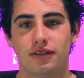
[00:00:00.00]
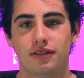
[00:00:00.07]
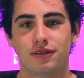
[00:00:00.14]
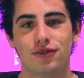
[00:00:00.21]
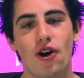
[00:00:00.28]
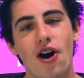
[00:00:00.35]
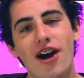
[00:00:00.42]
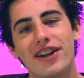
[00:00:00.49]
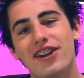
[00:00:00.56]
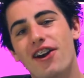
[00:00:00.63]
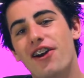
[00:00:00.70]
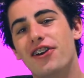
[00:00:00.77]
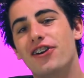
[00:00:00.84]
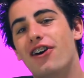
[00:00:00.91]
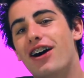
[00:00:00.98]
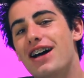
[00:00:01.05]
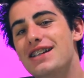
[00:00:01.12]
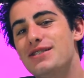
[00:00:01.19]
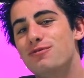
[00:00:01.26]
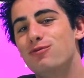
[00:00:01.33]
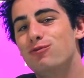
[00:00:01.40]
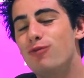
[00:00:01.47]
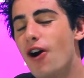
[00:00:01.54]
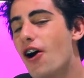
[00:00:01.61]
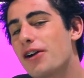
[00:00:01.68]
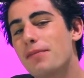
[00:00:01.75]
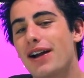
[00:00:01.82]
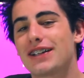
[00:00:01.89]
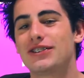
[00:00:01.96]
Rightio guys,
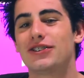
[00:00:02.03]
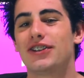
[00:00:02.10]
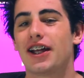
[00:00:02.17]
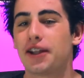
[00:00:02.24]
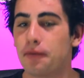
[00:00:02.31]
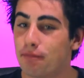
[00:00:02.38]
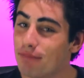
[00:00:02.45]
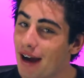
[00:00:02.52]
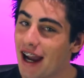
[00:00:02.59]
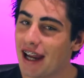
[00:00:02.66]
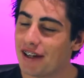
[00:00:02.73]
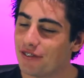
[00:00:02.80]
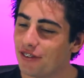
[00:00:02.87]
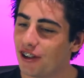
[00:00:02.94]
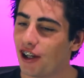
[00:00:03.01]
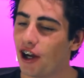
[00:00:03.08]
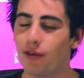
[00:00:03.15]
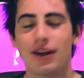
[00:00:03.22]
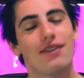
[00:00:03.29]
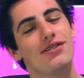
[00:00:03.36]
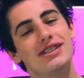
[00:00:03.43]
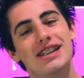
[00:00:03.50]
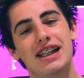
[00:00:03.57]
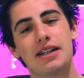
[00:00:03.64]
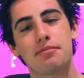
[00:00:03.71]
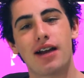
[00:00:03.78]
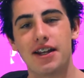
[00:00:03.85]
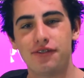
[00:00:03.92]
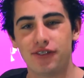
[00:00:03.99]
welcome back to another main video. We haven't done a
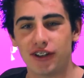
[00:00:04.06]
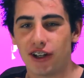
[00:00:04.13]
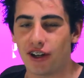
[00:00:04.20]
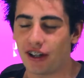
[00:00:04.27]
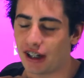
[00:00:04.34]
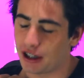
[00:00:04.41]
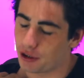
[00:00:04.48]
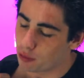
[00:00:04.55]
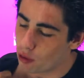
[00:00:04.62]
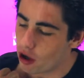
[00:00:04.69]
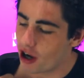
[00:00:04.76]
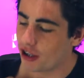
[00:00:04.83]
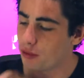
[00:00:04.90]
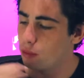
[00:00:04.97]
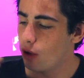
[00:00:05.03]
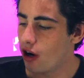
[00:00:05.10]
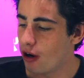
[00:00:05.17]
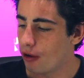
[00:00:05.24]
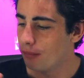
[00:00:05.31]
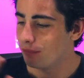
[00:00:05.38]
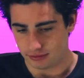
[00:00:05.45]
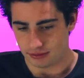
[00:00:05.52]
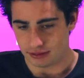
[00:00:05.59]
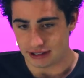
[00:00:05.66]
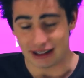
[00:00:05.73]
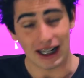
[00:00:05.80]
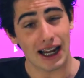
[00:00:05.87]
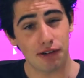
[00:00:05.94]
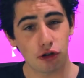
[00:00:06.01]
main video in quite a while.
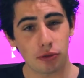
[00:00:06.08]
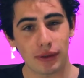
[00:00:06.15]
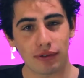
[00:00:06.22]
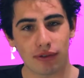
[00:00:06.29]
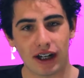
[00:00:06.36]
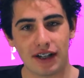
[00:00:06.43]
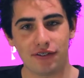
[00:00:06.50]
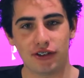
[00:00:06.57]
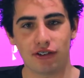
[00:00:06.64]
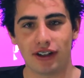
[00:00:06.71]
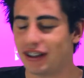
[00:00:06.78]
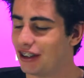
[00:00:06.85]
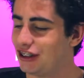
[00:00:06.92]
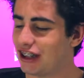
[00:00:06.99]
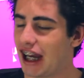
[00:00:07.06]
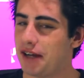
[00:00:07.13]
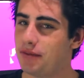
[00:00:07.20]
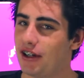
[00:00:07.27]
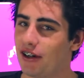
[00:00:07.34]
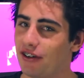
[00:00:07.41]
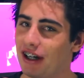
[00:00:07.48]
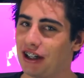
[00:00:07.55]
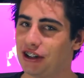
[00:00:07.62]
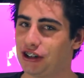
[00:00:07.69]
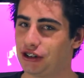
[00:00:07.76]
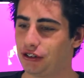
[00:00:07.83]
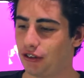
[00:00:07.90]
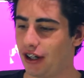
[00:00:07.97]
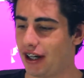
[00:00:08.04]
Today we'll be reviewing the JBL
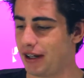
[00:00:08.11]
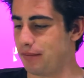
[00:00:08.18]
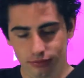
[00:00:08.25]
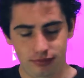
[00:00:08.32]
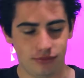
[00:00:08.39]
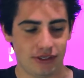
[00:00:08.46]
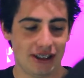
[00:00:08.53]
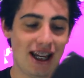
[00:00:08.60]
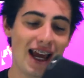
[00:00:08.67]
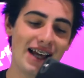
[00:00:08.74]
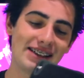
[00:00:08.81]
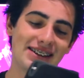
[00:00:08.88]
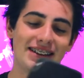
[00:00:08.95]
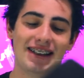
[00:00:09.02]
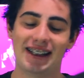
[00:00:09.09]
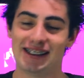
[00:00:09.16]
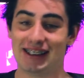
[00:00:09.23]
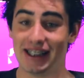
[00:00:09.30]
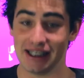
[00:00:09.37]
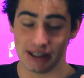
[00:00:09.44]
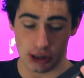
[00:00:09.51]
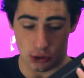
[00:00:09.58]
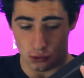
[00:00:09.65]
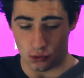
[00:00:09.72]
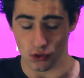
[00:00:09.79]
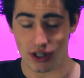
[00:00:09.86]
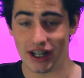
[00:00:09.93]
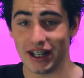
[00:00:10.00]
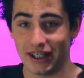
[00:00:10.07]
Xtreme. Yes, this is a
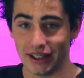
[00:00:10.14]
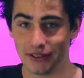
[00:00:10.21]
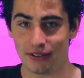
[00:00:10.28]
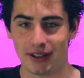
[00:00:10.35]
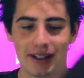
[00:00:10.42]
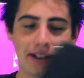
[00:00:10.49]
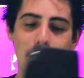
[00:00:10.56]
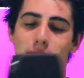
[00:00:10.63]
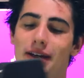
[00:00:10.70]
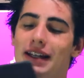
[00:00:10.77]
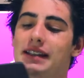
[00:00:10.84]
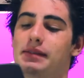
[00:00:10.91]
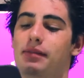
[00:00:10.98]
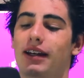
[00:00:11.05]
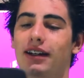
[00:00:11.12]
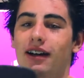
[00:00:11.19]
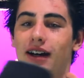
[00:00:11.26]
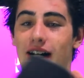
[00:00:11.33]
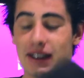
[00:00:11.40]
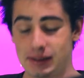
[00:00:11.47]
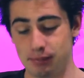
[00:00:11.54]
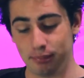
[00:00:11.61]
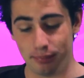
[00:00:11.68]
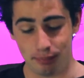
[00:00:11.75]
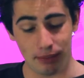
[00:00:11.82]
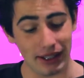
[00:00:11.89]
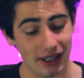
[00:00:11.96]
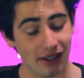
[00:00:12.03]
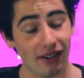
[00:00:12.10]
really, really big speaker. It's
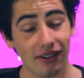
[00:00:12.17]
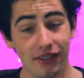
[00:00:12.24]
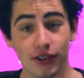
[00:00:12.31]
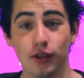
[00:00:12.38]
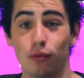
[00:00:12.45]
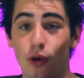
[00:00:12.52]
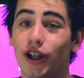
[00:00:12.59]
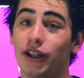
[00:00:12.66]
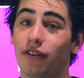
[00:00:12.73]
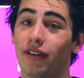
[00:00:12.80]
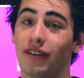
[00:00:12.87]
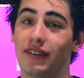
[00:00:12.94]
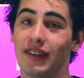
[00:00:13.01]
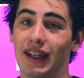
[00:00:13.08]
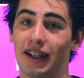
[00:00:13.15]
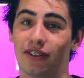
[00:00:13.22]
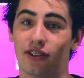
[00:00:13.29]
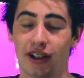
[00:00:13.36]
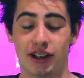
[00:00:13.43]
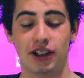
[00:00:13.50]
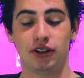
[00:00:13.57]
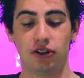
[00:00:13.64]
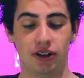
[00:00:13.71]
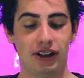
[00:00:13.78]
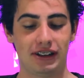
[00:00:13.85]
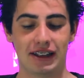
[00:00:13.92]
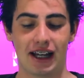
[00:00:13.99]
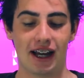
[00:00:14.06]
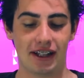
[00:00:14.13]
bigger than what you would think. Like you look
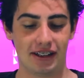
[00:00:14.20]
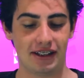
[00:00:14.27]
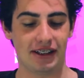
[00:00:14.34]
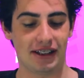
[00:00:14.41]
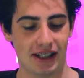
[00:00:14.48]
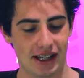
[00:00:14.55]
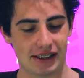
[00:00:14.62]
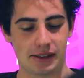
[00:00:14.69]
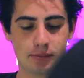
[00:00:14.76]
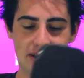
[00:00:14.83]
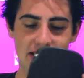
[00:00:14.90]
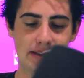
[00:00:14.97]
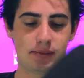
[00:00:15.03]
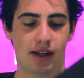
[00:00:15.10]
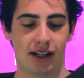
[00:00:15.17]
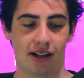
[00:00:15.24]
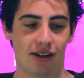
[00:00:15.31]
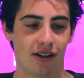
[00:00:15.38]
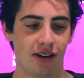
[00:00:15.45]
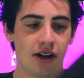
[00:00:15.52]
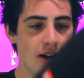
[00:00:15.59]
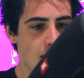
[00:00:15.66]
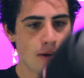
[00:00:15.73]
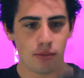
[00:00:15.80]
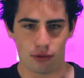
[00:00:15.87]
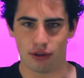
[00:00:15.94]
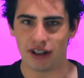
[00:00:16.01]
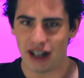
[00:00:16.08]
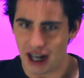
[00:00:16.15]
at that and you think, yeah, it's a big speaker.
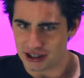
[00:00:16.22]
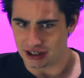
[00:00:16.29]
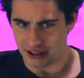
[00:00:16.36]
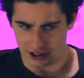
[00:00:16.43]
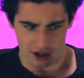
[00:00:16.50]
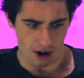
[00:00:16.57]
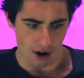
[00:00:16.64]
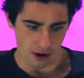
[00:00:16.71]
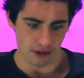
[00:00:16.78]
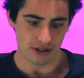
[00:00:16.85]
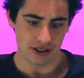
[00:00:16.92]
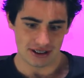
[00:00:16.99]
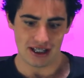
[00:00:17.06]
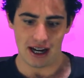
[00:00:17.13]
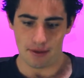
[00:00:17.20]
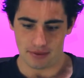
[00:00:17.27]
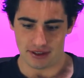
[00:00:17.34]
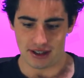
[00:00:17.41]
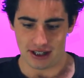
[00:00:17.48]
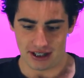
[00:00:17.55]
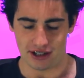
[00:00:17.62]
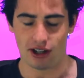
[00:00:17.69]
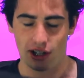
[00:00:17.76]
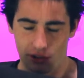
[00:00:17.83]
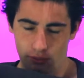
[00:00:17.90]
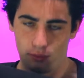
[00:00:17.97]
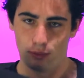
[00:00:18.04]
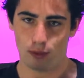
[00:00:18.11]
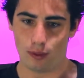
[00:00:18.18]
But when you actually hold the damn thing, you're like,
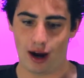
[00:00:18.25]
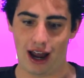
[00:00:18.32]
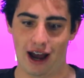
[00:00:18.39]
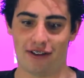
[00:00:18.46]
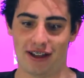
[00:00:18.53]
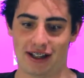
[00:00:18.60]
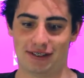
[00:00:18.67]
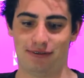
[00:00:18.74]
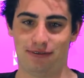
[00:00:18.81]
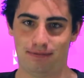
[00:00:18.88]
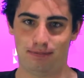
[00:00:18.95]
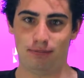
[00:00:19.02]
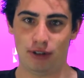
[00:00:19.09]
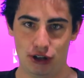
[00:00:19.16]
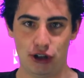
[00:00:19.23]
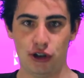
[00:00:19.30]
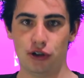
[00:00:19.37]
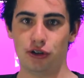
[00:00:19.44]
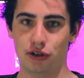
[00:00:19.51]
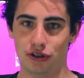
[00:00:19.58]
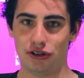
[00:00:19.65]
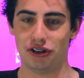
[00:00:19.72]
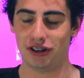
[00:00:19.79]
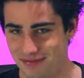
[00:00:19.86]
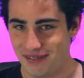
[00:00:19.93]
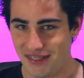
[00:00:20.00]
wow, that's huge.